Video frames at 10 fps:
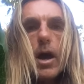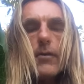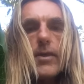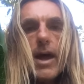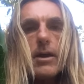
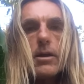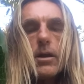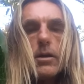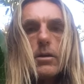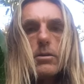And
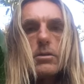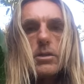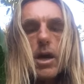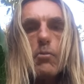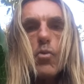then
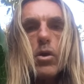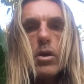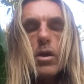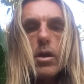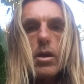
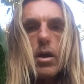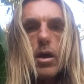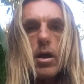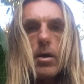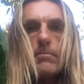someone
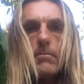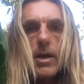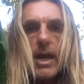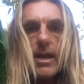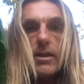
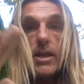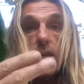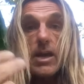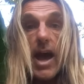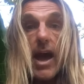in
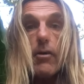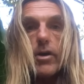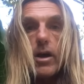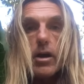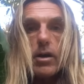the
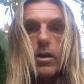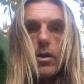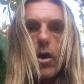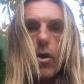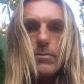area
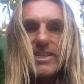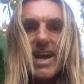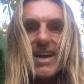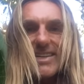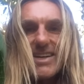
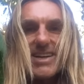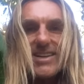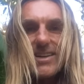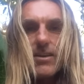objected